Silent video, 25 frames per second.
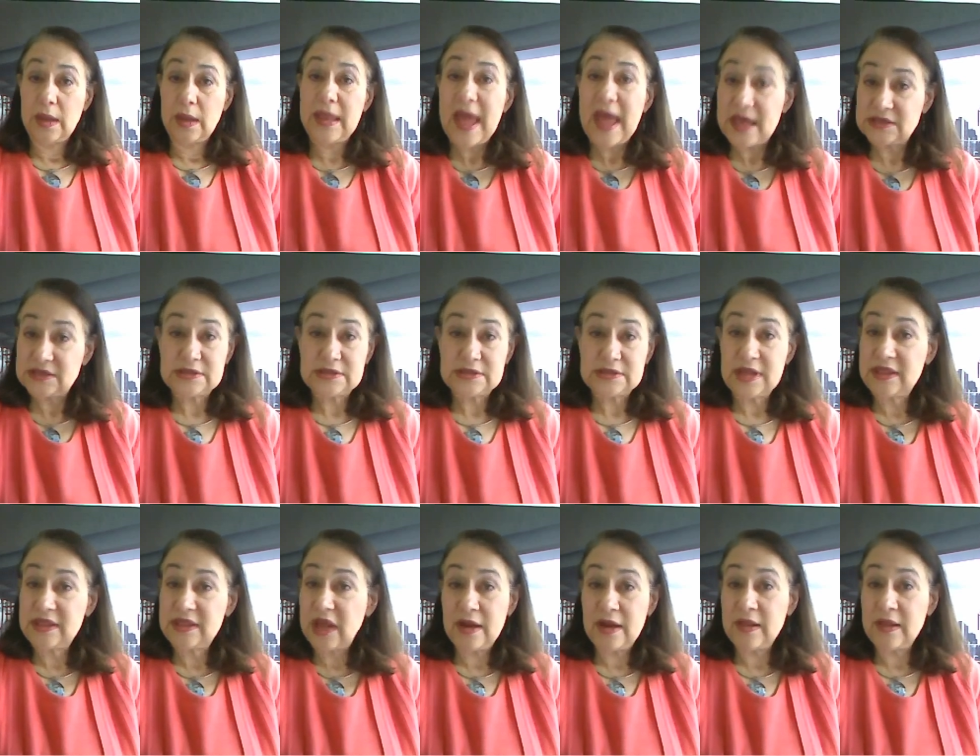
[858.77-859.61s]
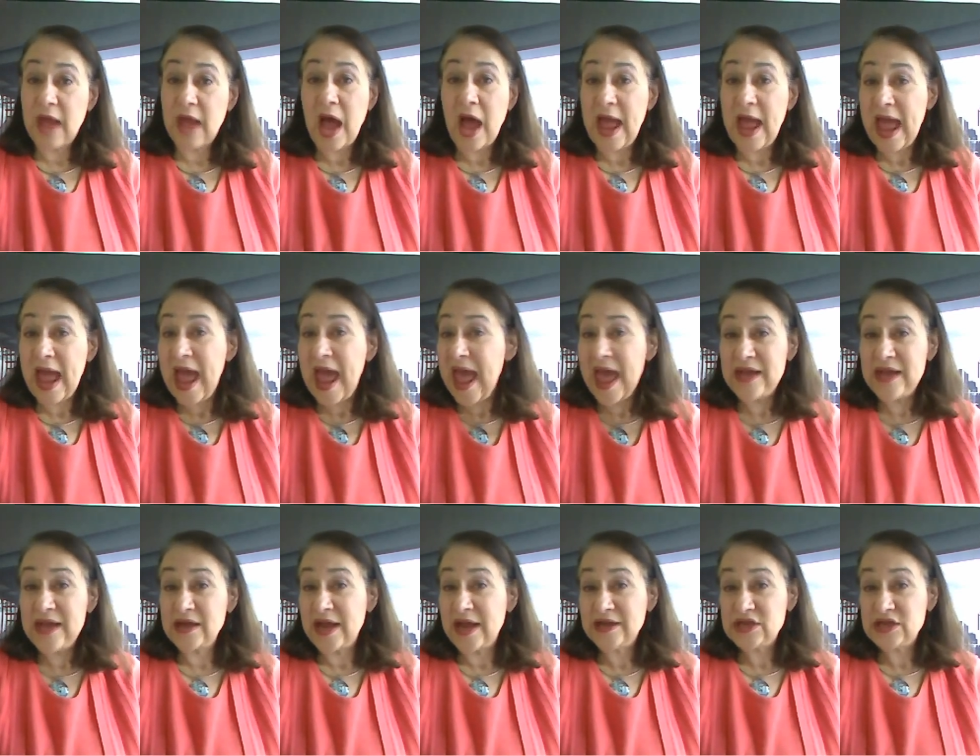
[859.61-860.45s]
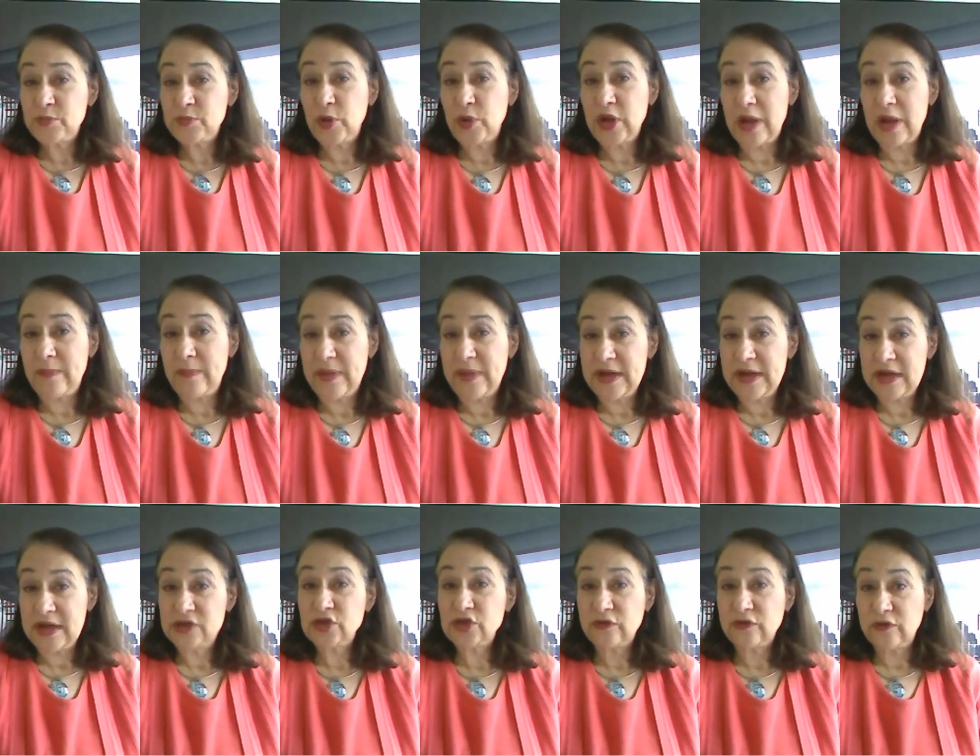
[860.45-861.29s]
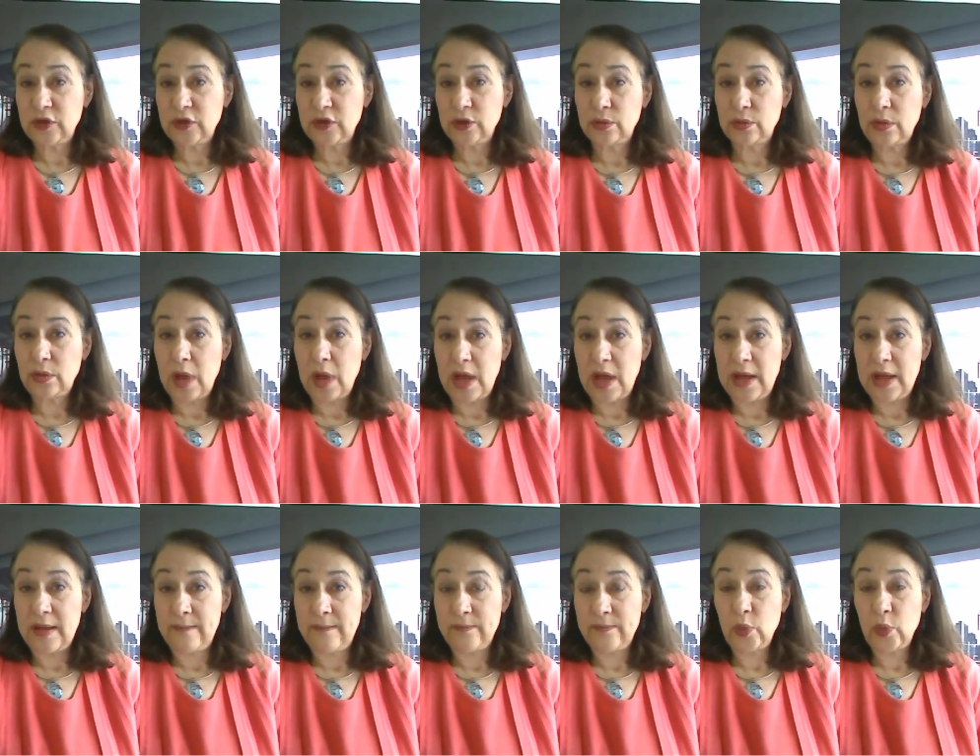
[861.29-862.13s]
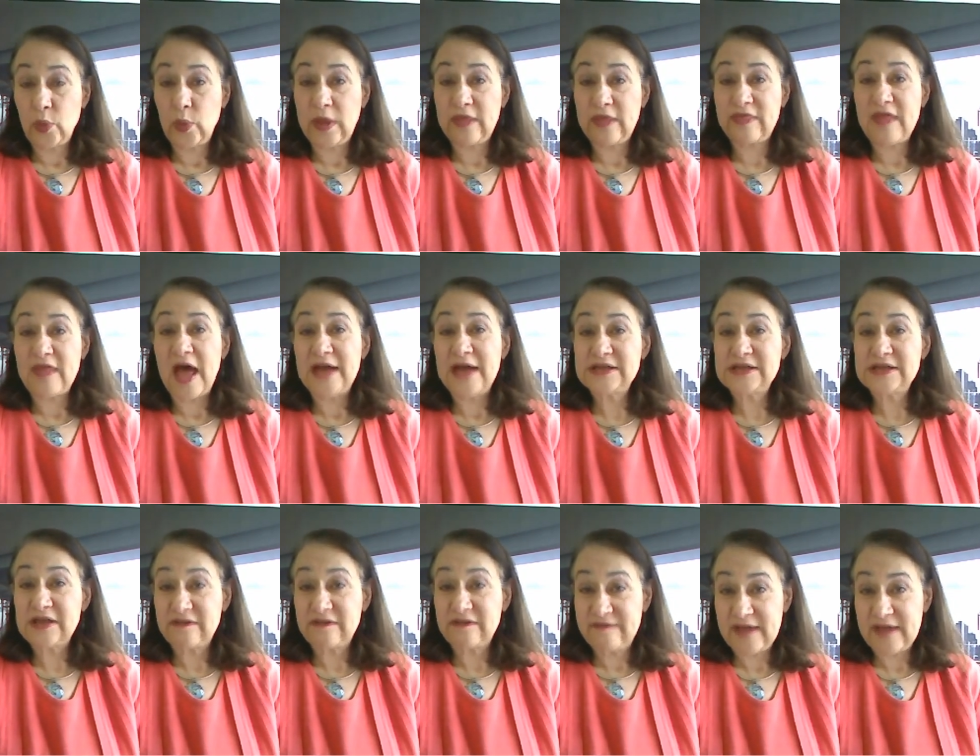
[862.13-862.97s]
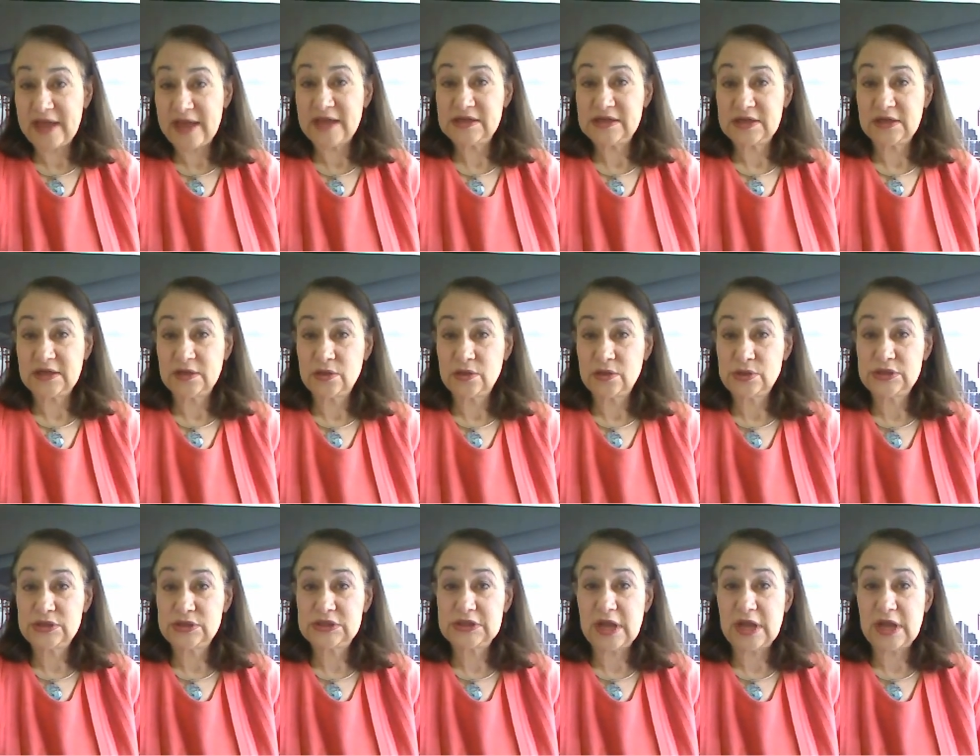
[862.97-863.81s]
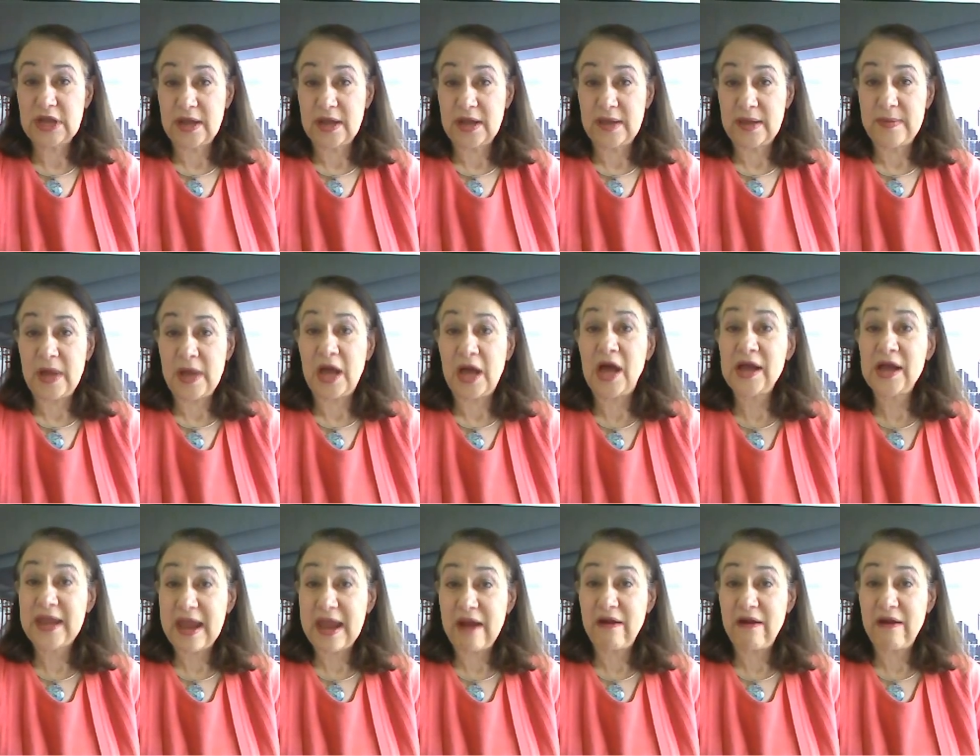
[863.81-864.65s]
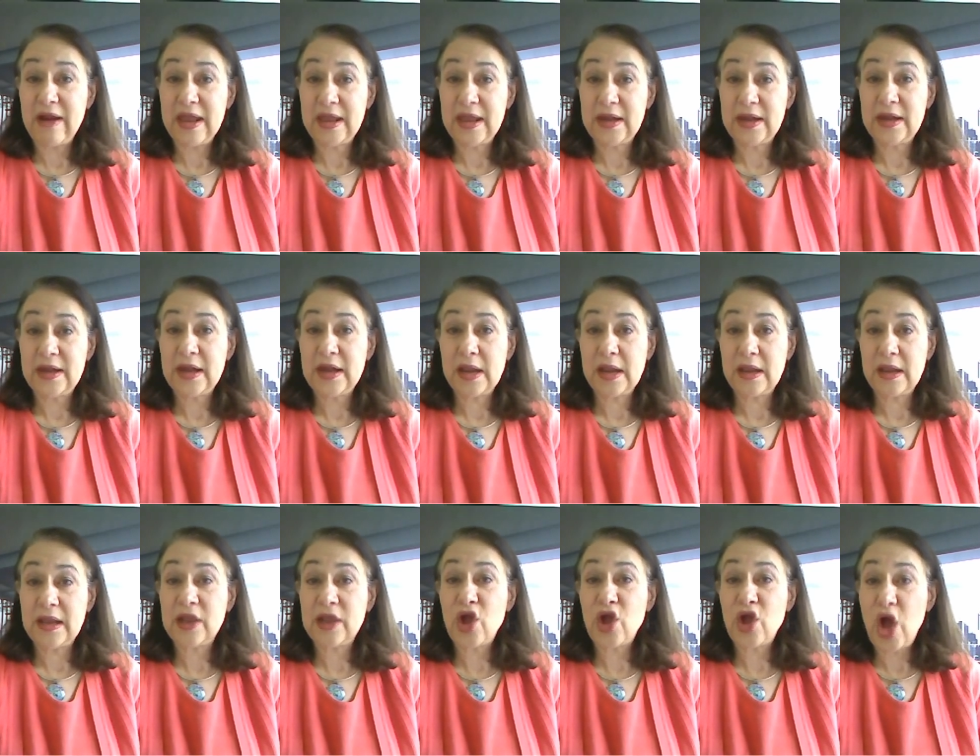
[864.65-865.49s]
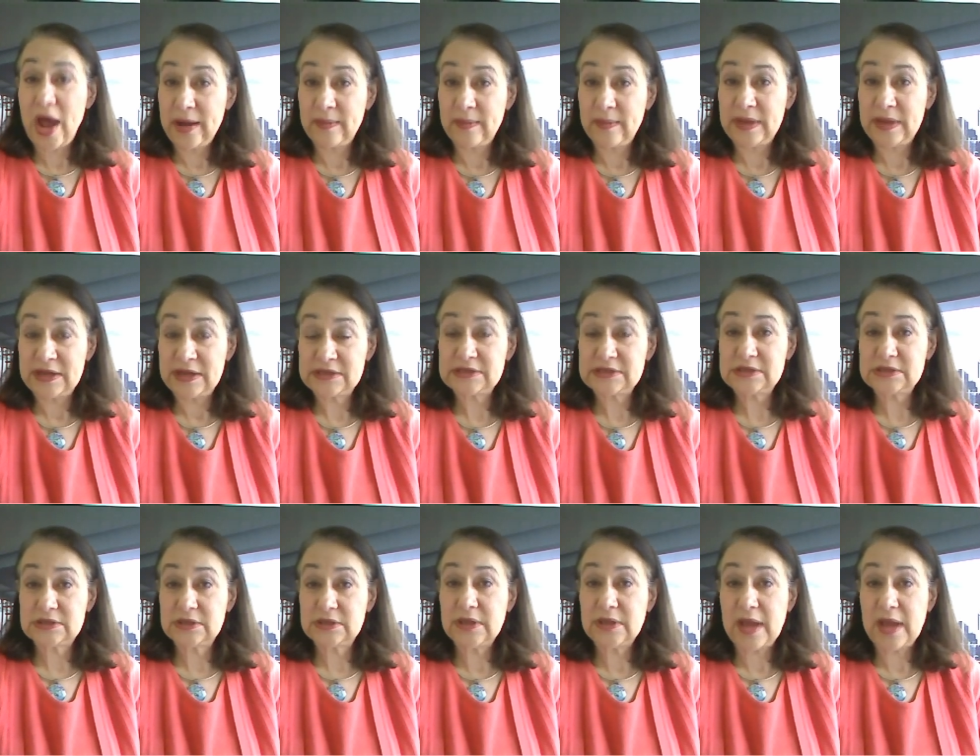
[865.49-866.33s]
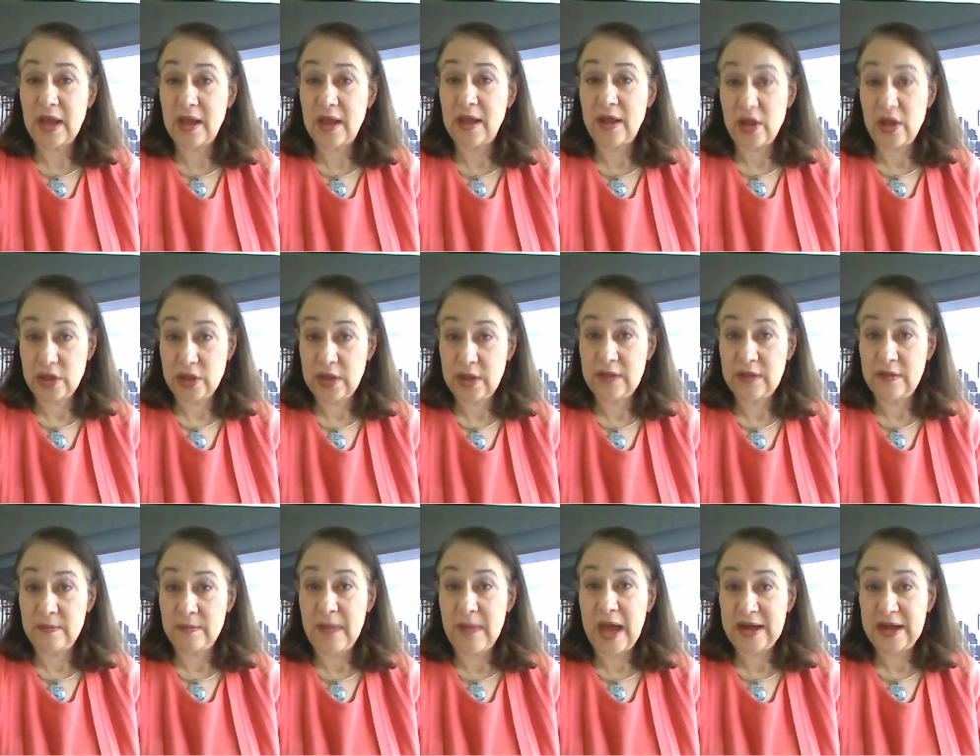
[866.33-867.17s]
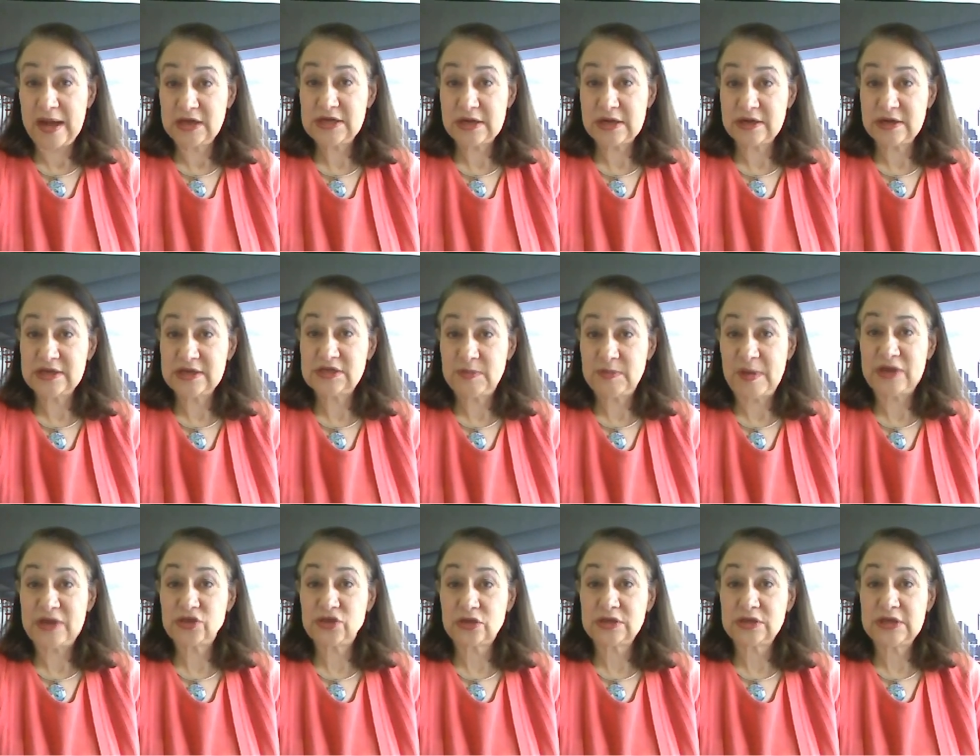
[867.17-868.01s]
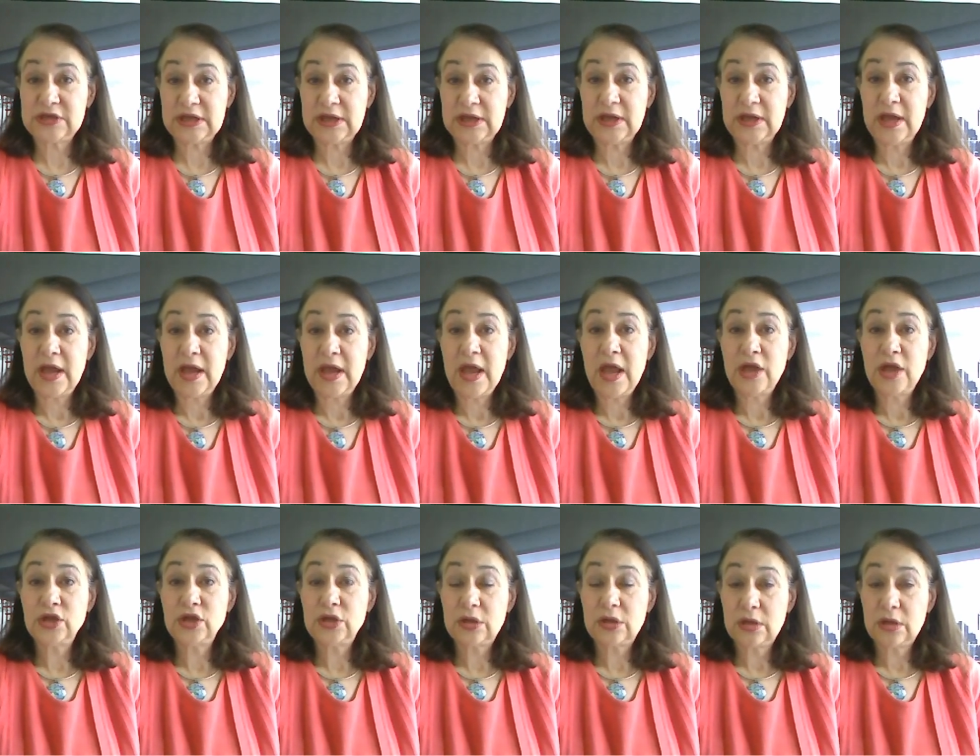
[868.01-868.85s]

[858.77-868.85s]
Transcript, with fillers: Yes, there. I, had. I just put up an interview um, with Antal Fekete, who's uh, a Hungarian economist uh, in the monetary specialty. He's well known.